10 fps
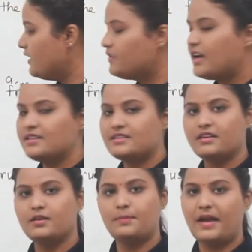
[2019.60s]
the answer
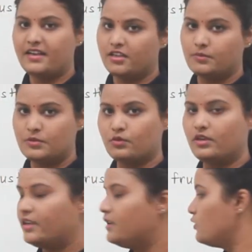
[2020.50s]
in pi terms
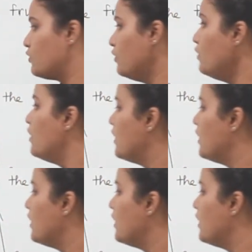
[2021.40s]
only. So